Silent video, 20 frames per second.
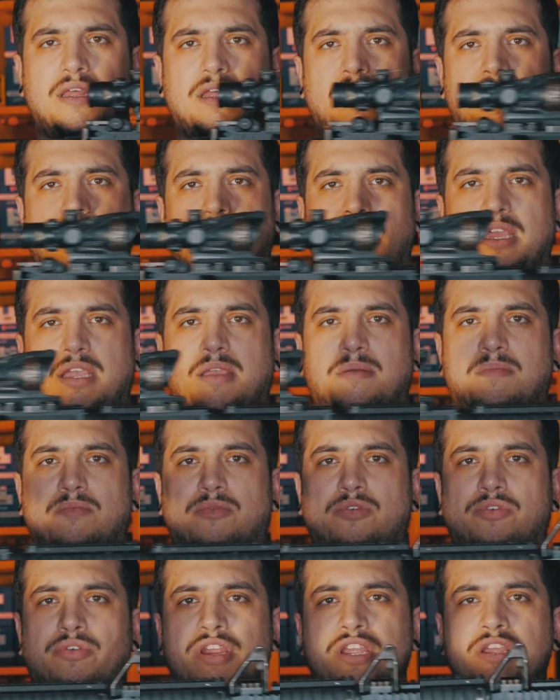a
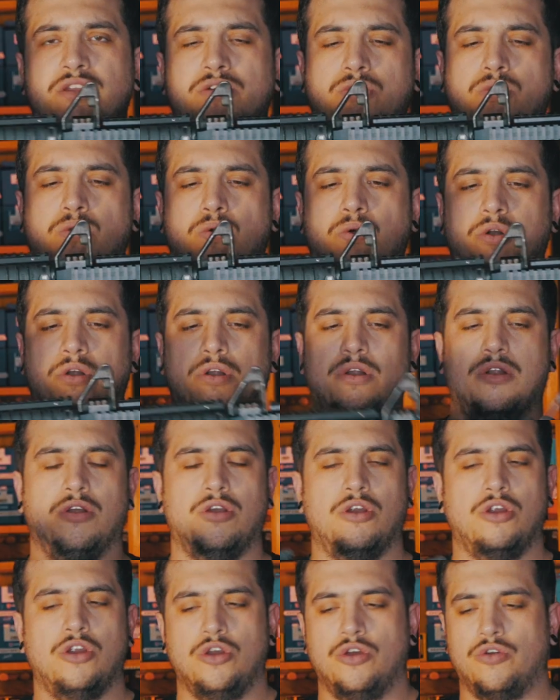Marine Corps
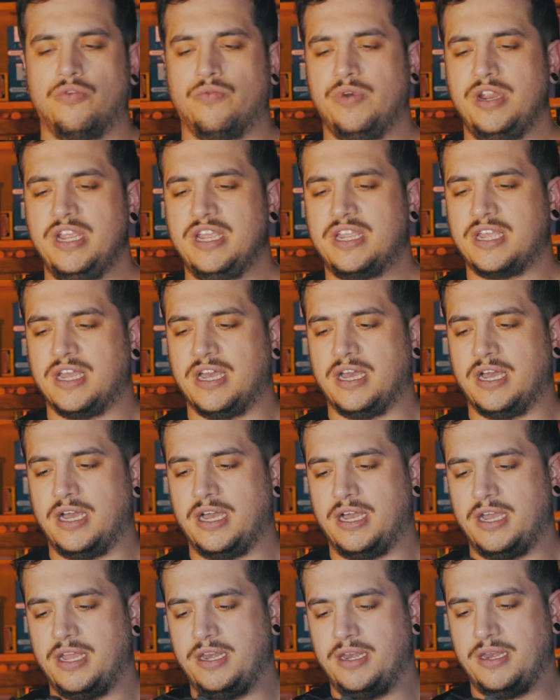
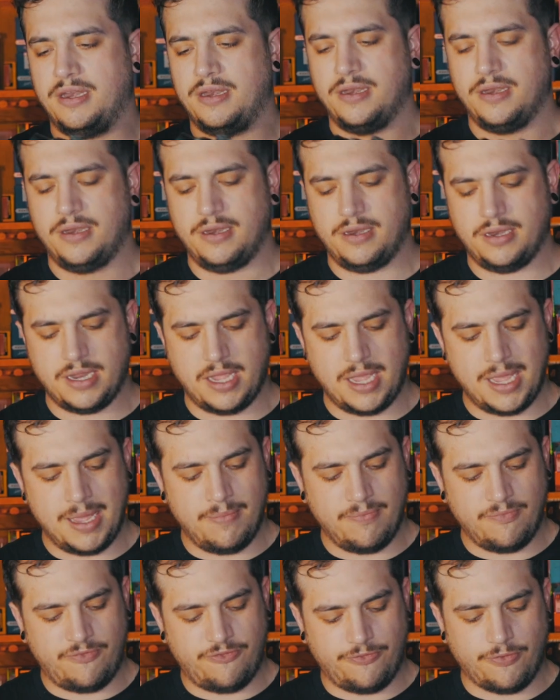Recon
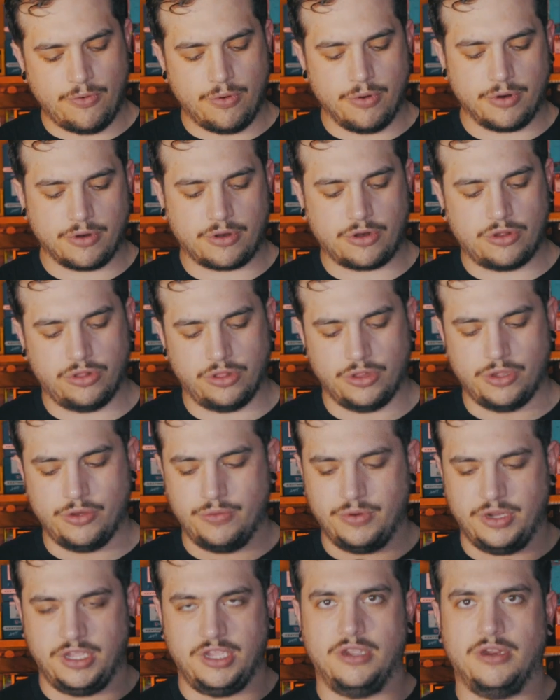M4
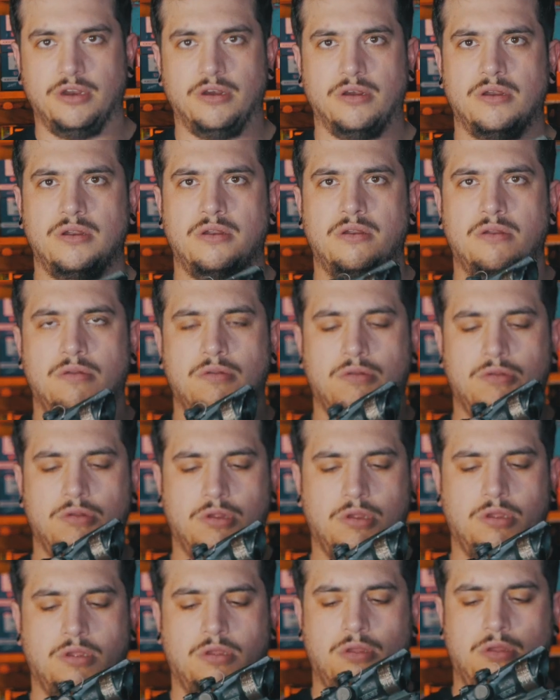clone here.
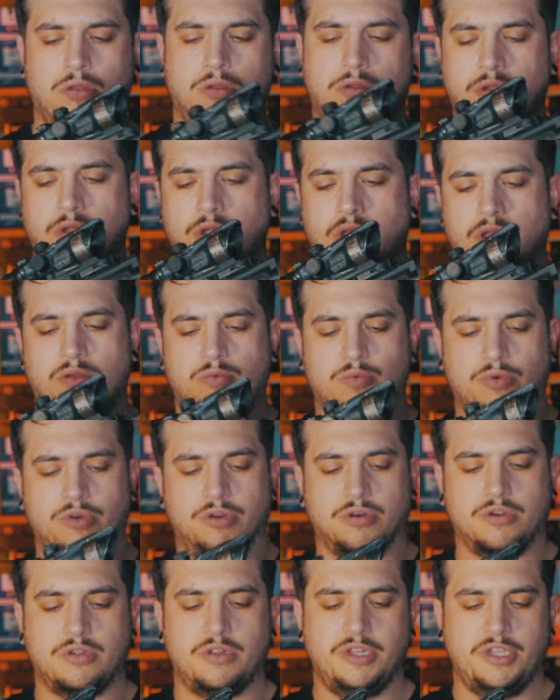We
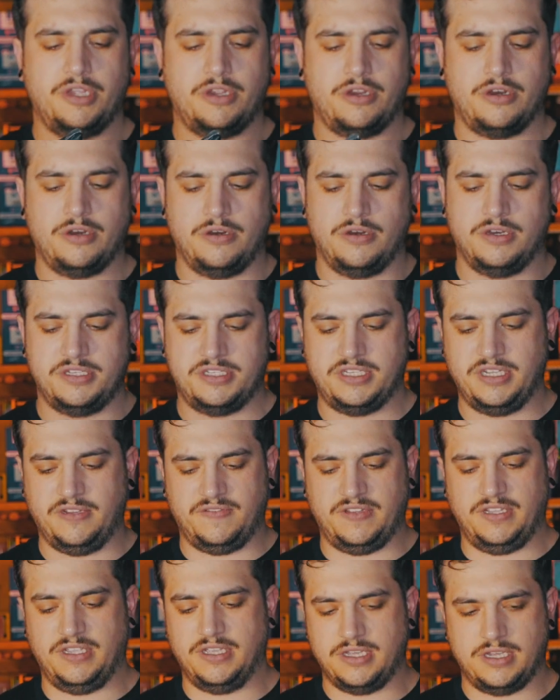are clear,
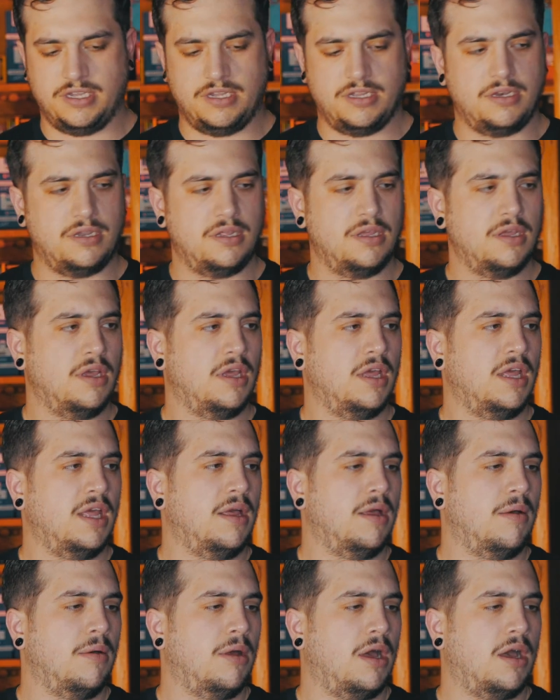safety on.
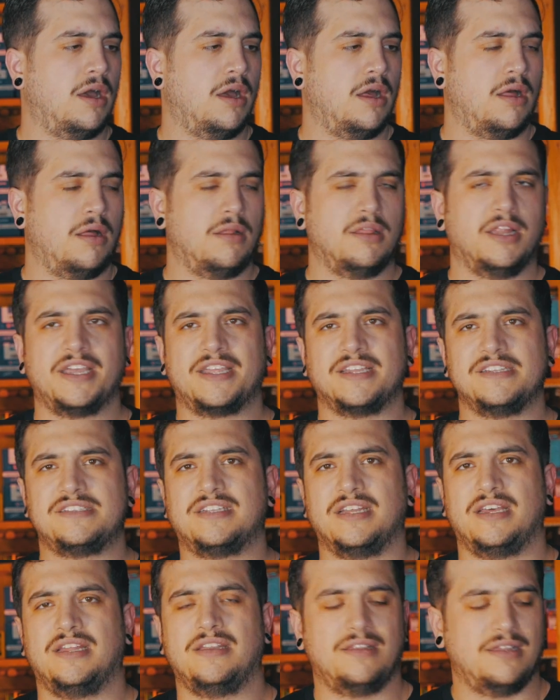Like I
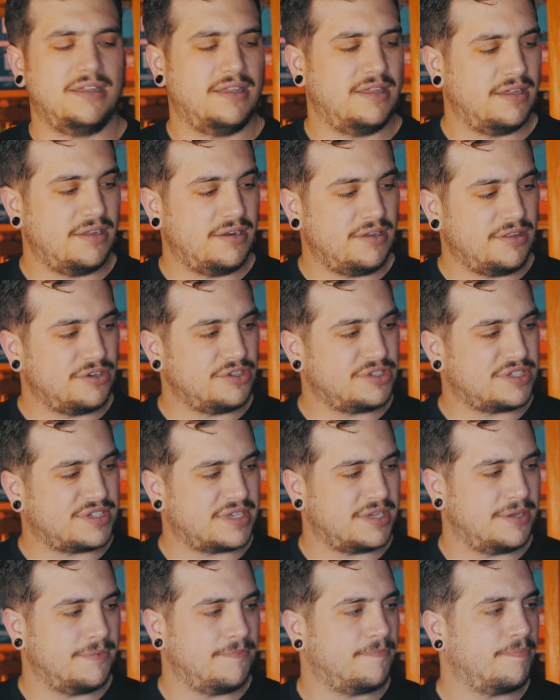said,
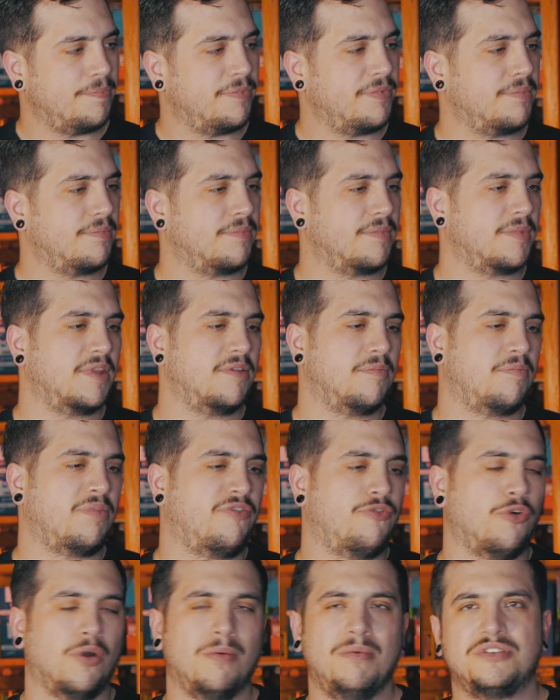there's...
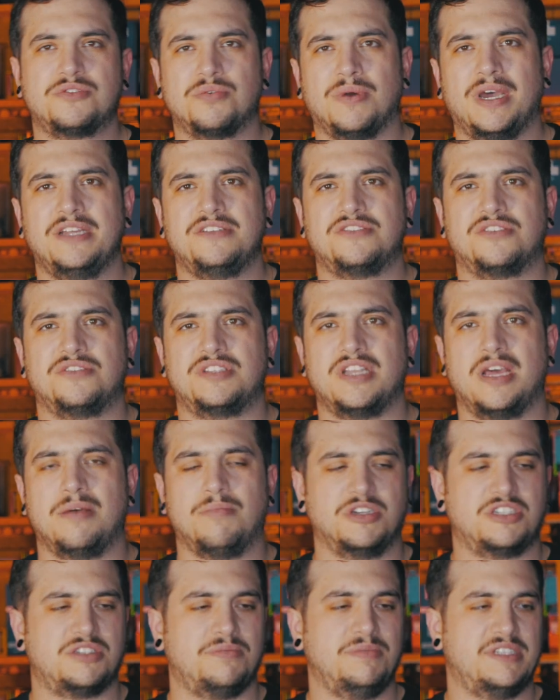performance-wise, there's not
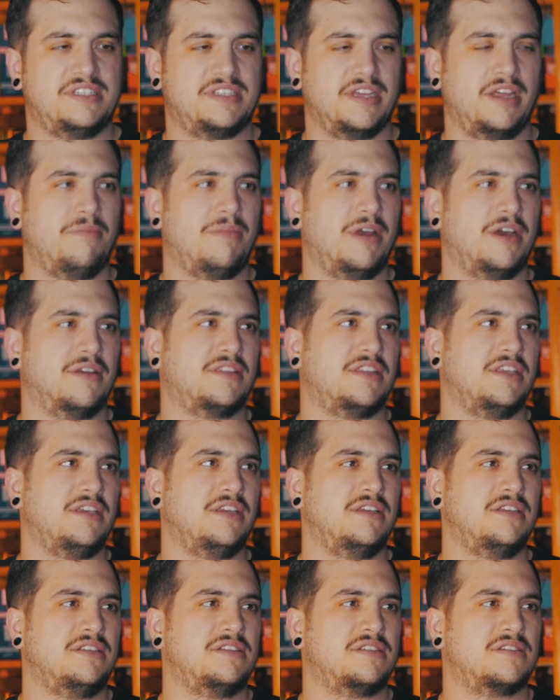much to be said about
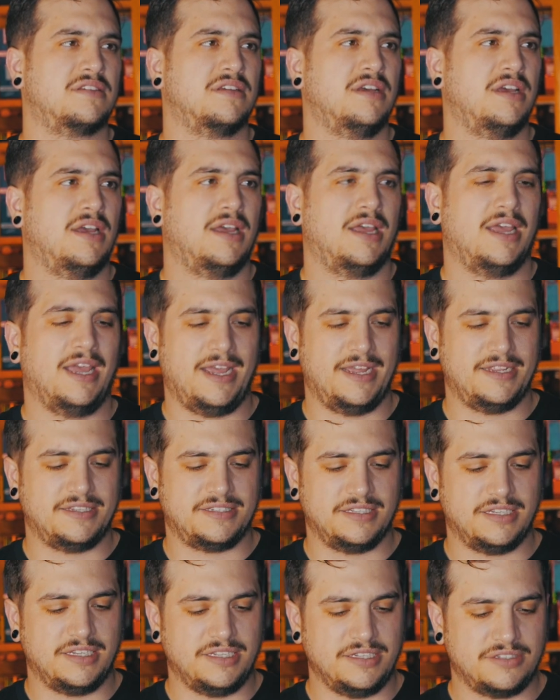these, as
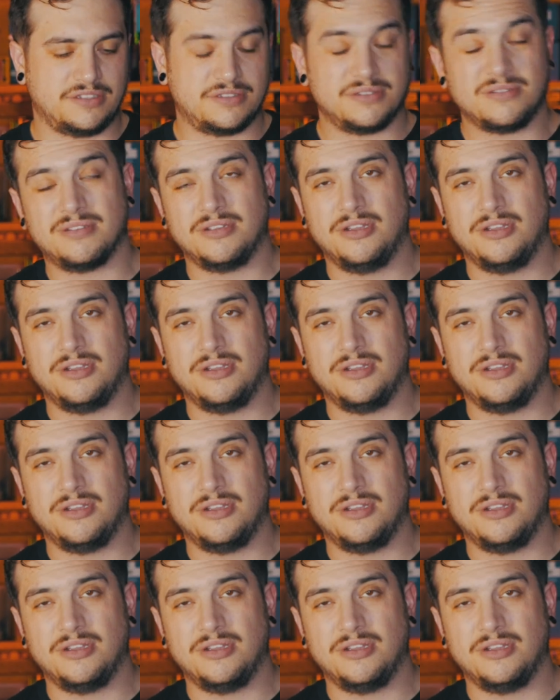it is,